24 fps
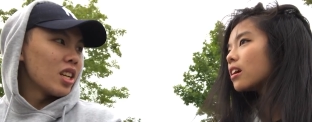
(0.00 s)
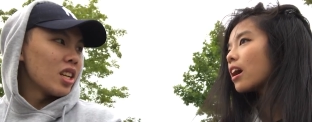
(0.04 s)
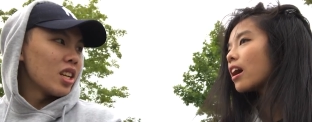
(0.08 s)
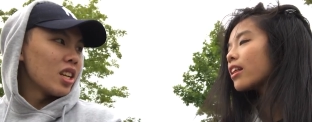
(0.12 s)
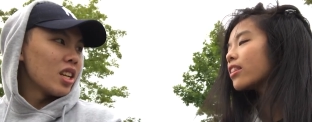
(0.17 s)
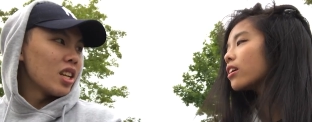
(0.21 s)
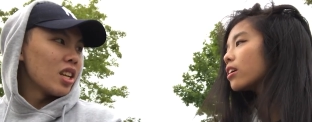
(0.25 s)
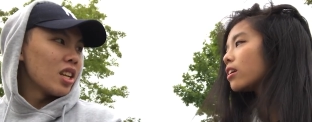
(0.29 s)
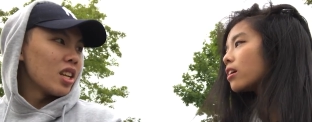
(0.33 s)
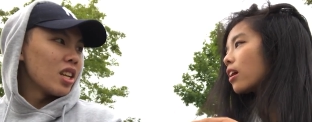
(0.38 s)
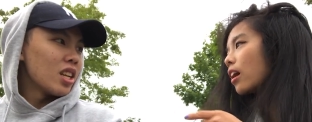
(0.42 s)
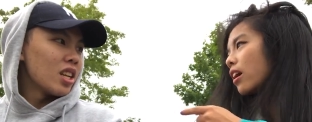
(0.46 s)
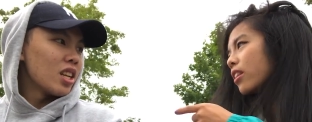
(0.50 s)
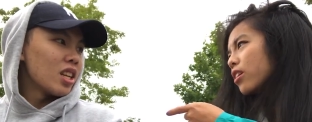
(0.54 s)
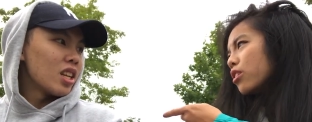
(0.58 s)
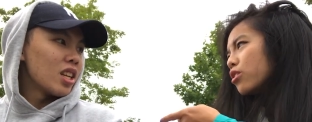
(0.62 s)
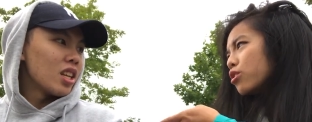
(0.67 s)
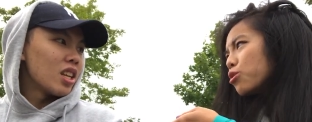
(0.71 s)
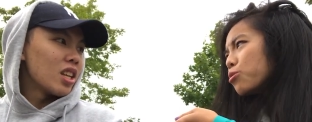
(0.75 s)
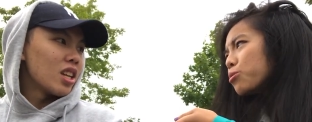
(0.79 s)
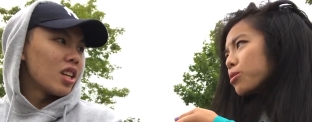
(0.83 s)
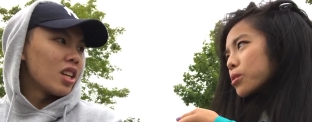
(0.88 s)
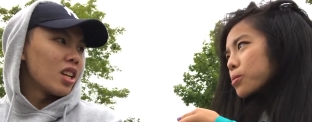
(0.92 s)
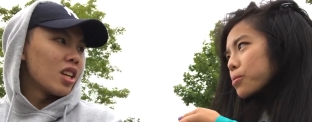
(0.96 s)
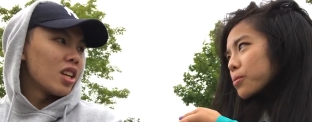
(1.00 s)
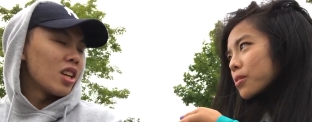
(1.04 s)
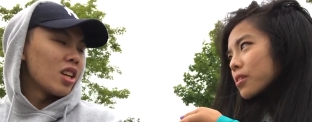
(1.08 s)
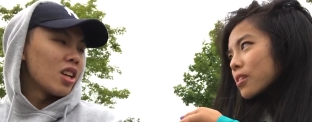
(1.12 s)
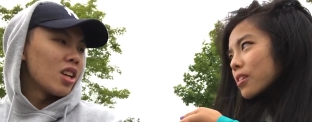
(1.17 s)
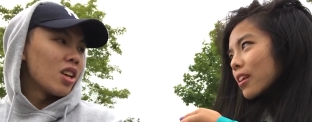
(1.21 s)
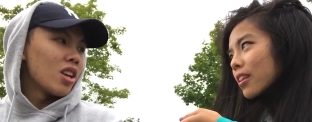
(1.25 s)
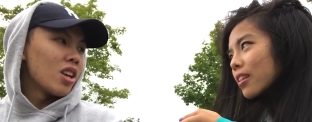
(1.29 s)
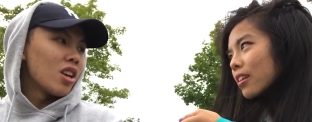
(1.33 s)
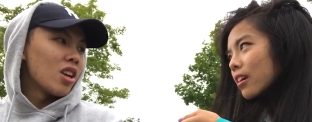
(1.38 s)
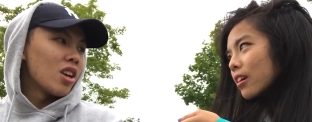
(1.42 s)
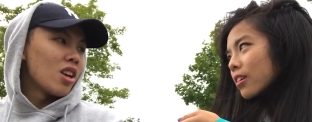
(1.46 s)
Speaker 1: I thought I thought you were supposed to
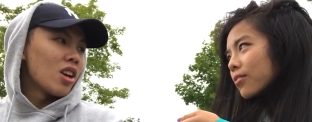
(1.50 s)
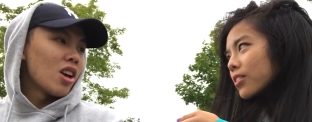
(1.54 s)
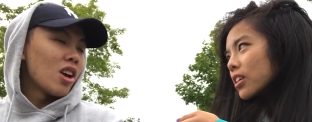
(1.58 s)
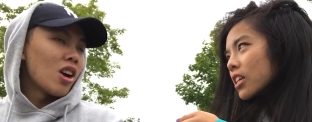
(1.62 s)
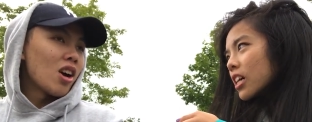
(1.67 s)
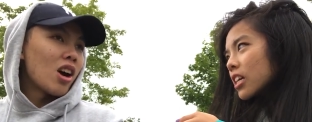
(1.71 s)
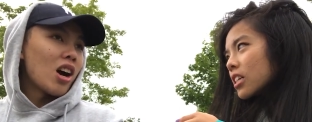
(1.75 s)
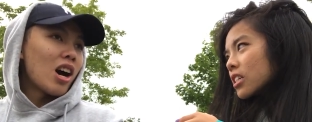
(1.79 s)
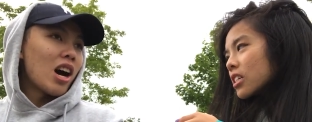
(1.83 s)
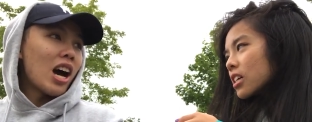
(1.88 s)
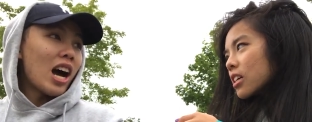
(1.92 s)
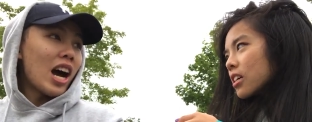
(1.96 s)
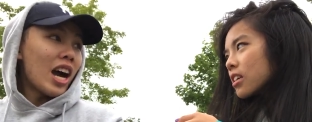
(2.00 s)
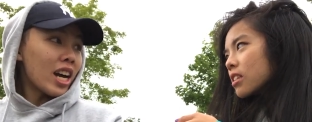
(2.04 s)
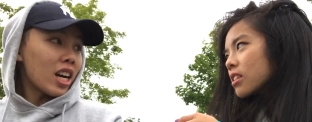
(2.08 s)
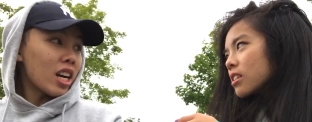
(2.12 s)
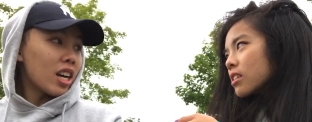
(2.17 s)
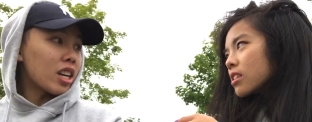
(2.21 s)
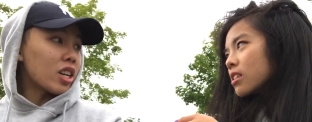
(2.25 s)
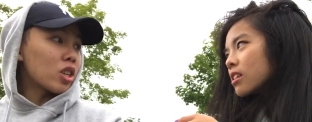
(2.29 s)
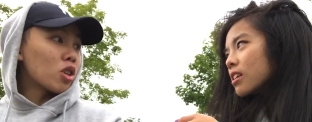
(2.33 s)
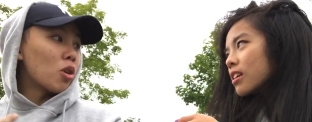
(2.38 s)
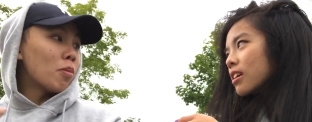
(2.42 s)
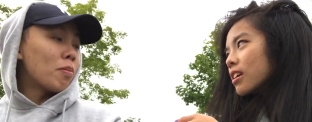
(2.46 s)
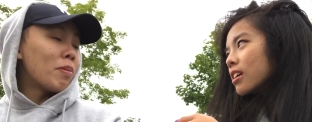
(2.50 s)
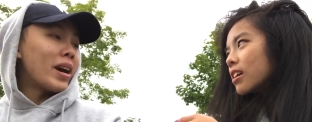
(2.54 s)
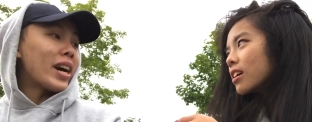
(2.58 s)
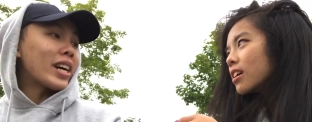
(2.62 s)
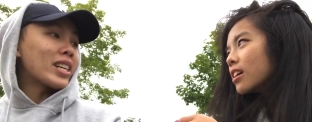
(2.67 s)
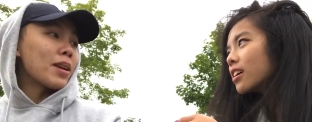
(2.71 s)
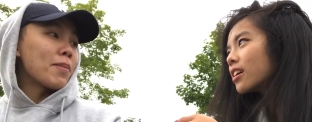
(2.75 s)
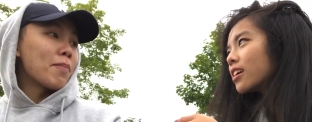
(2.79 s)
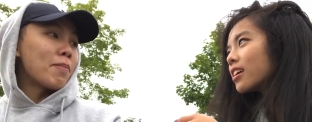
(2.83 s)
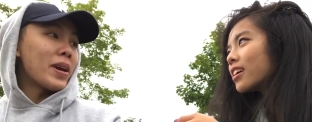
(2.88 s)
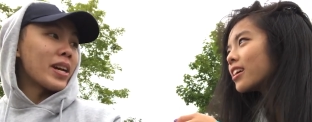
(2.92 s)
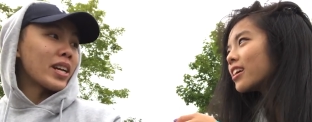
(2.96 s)
send the invitation. I
Speaker 2: gotta go
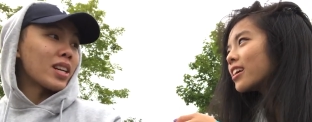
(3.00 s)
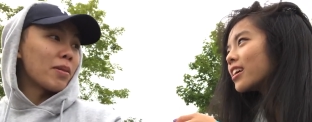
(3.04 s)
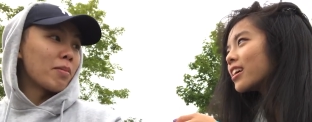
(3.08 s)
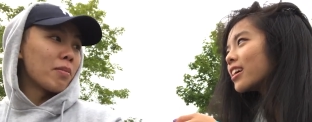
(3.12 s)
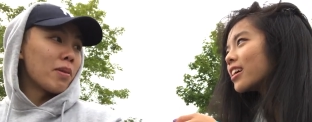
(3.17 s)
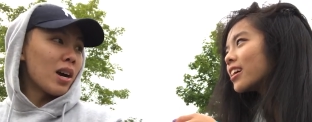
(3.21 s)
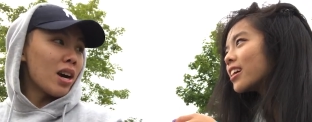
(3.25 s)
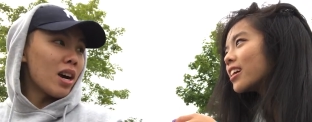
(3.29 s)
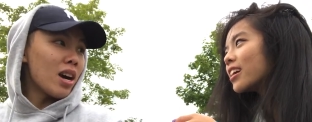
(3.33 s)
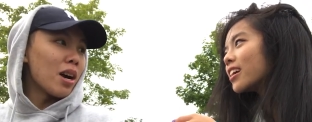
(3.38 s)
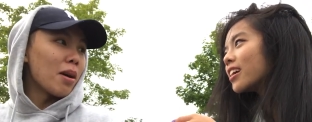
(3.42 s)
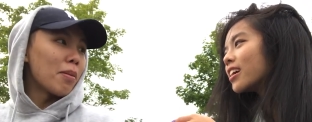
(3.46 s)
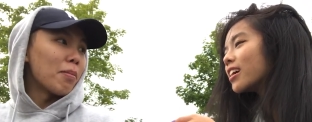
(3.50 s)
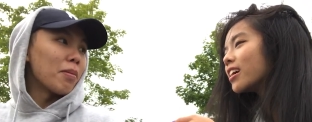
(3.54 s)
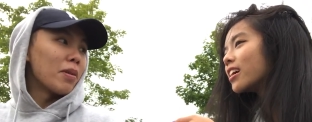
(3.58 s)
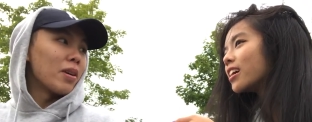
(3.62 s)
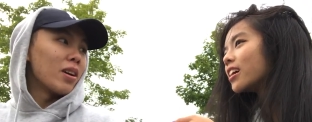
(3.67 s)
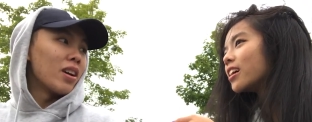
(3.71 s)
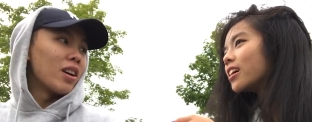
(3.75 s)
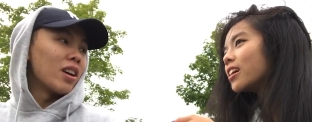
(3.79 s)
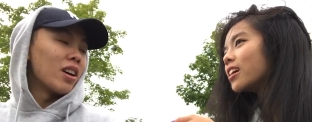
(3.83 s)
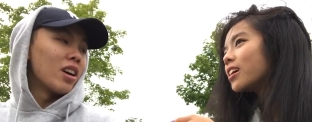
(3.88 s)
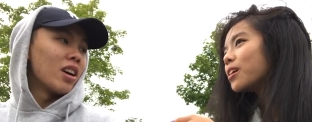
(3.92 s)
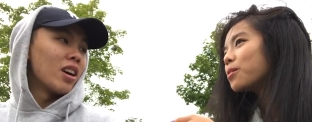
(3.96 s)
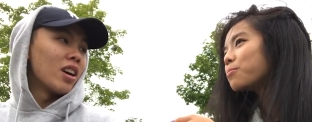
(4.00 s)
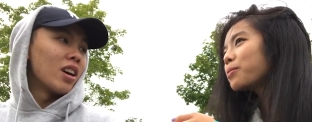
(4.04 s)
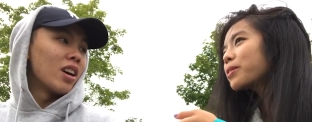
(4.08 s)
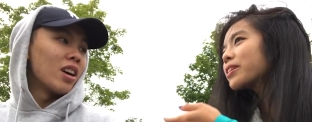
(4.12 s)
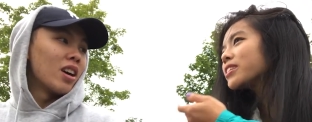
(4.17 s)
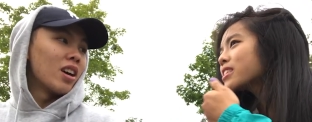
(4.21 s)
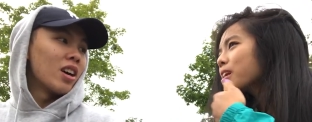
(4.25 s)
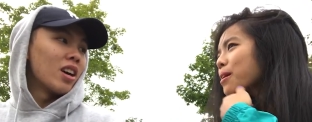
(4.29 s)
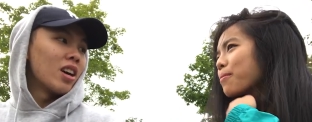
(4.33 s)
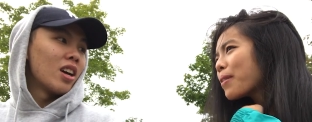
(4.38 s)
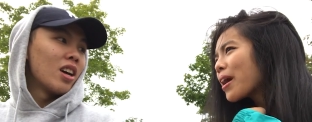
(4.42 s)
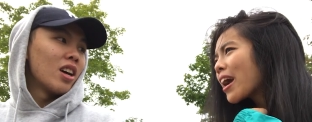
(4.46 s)
back and pick him up.
Speaker 1: But
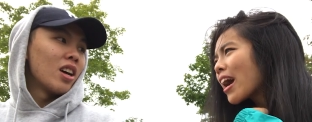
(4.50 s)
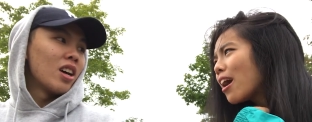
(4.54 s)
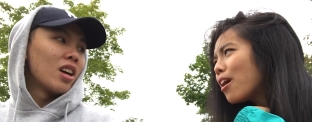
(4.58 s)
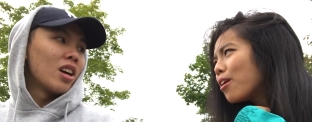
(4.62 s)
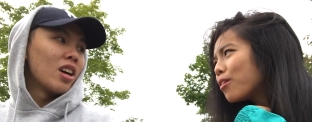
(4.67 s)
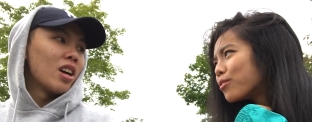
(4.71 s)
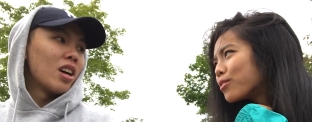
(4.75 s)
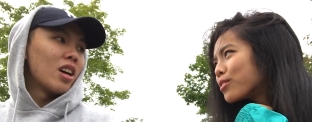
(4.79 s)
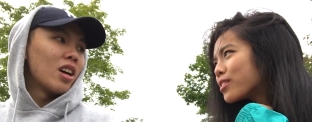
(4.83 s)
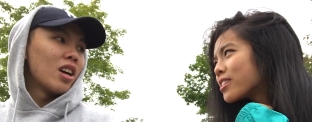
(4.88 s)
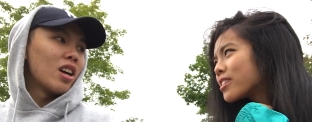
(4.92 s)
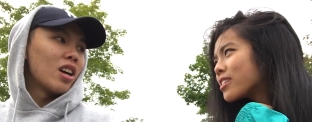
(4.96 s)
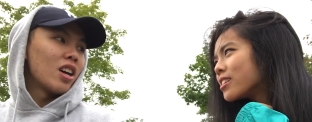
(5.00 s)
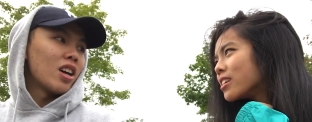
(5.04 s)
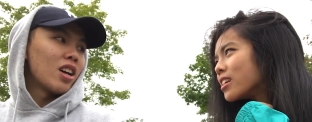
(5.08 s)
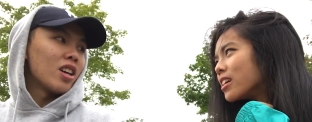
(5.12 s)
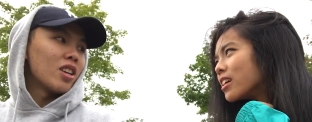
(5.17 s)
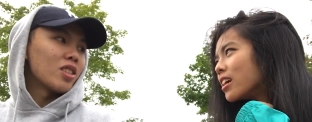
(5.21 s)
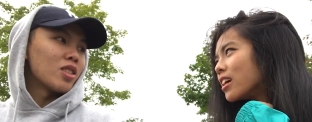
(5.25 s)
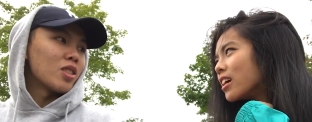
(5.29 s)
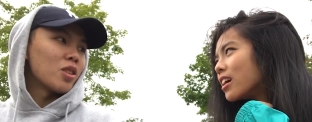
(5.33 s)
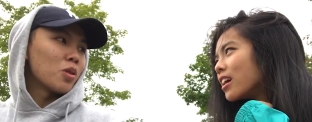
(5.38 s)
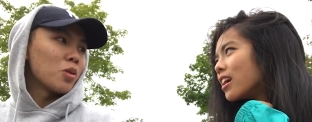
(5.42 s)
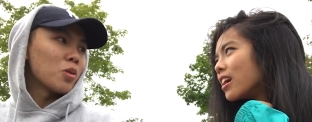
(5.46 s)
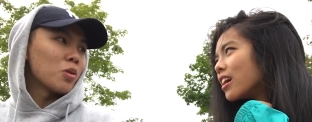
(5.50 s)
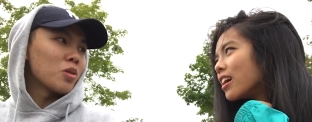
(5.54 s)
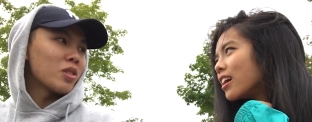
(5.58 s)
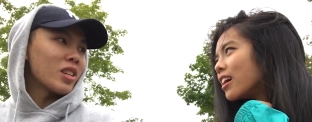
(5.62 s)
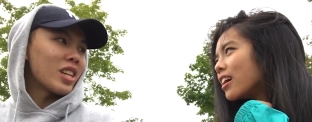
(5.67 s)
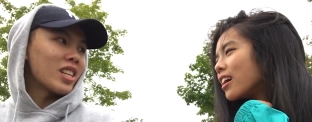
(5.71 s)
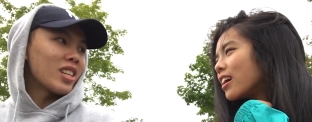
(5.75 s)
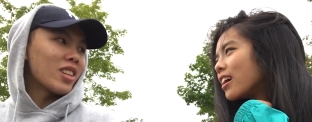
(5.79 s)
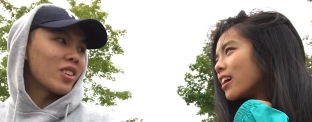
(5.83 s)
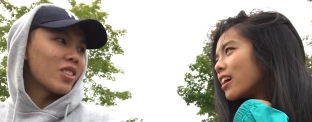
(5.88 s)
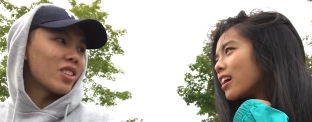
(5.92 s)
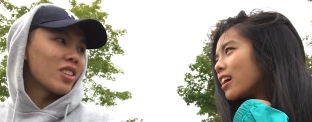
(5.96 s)
it's at my house.
Speaker 2: So who's
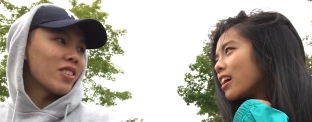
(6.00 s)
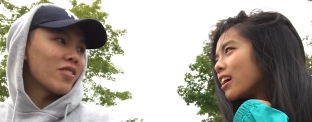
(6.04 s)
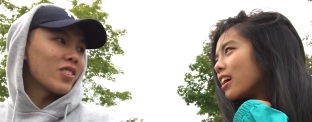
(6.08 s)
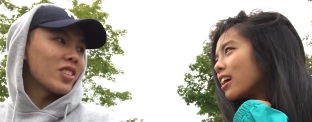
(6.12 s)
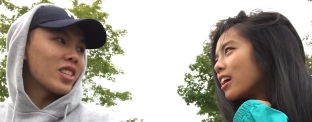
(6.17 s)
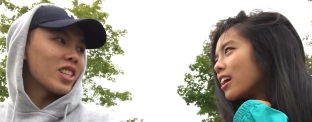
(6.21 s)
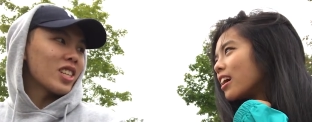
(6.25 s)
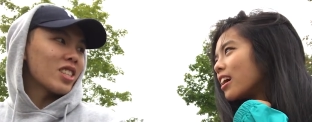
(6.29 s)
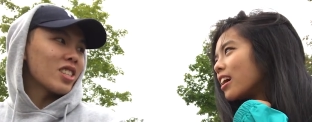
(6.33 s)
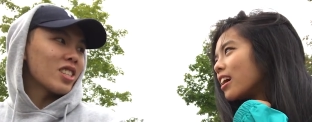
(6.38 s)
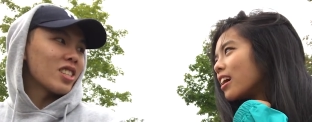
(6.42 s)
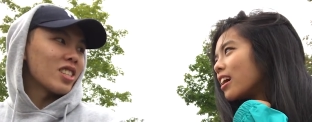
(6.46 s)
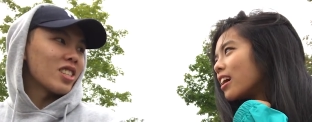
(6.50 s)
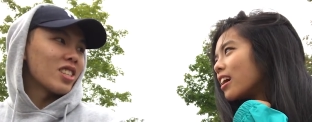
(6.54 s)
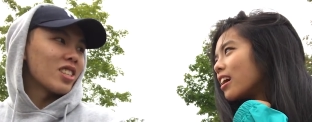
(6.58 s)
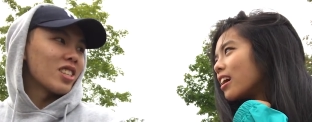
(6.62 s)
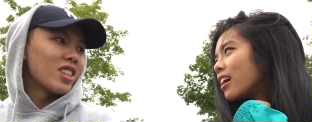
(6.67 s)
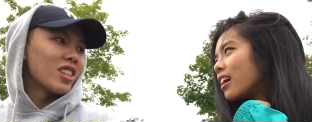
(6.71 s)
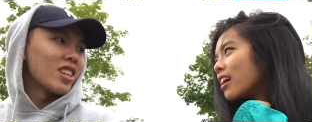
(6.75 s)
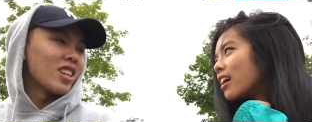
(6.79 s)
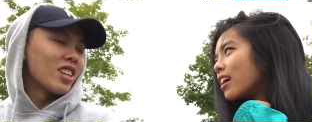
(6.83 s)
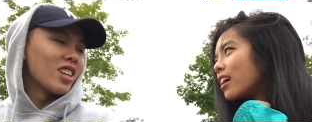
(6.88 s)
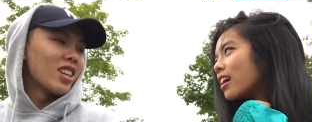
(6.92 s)
sending out the invitations?